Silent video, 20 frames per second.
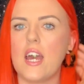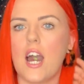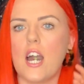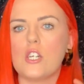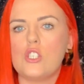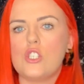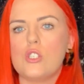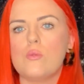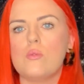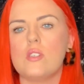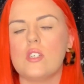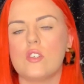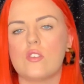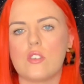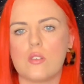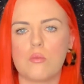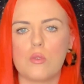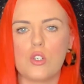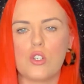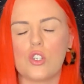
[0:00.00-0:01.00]
I do need
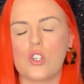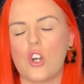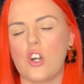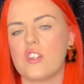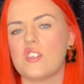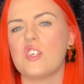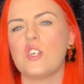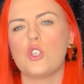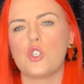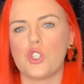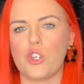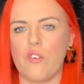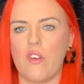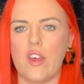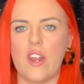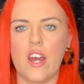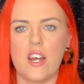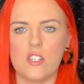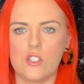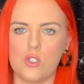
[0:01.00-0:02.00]
some good conditioner
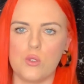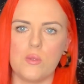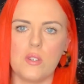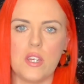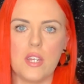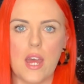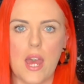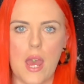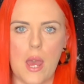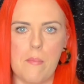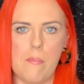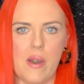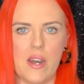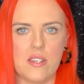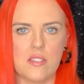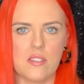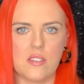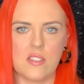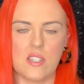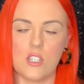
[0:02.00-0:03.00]
in. I do need hair
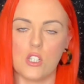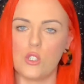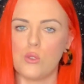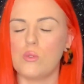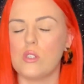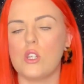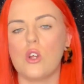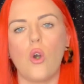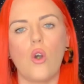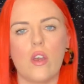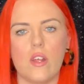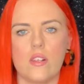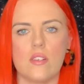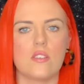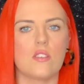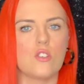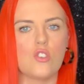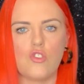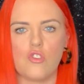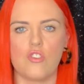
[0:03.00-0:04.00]
masks. I do need
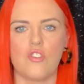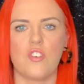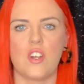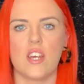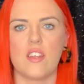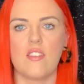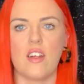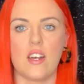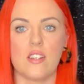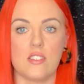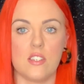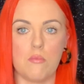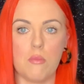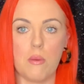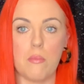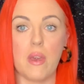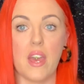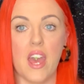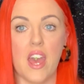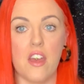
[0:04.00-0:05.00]
oils and stuff like that to make
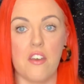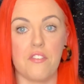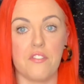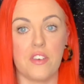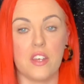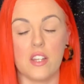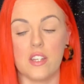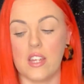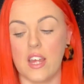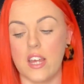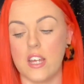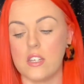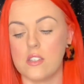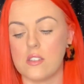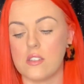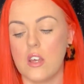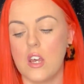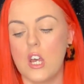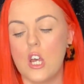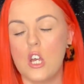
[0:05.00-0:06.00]
my hair feel nice.